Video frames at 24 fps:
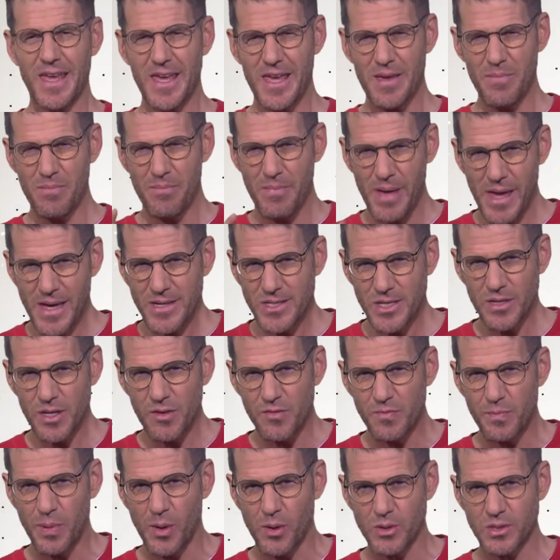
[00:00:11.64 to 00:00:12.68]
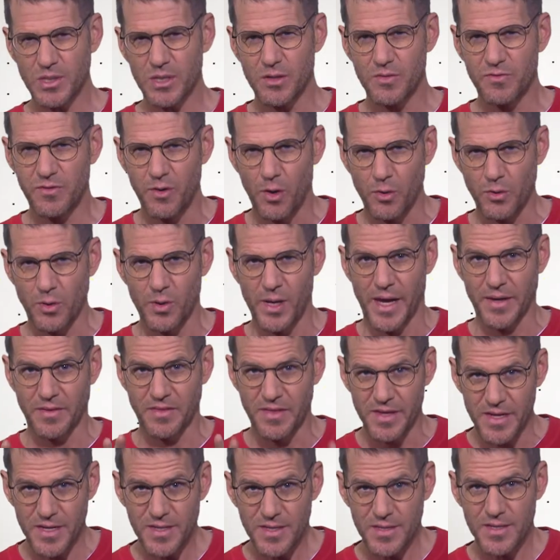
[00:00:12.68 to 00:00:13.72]
Imagine you've posted a photo like
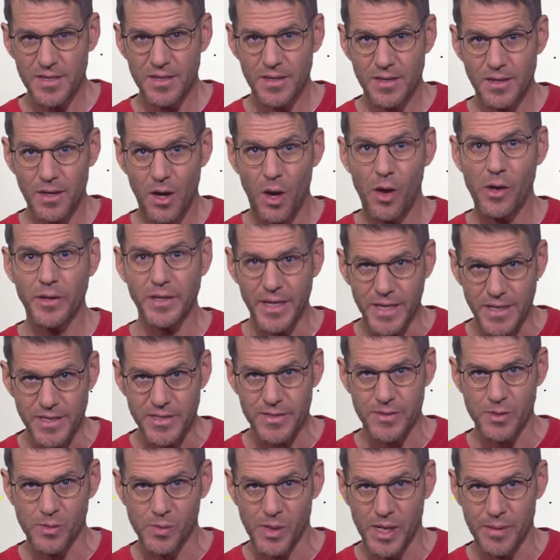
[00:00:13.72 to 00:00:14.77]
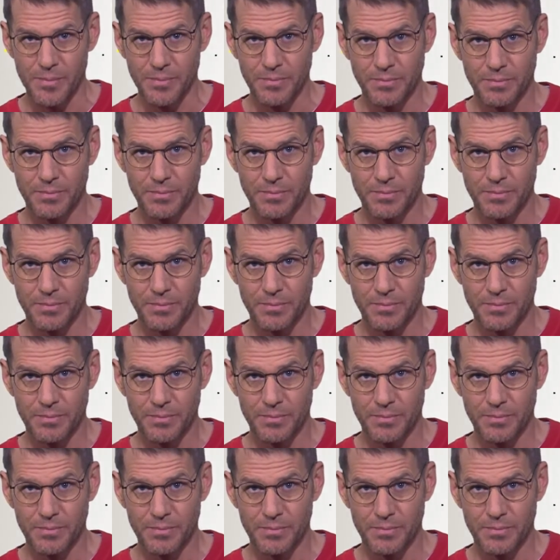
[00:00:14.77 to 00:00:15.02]
this on Instagram.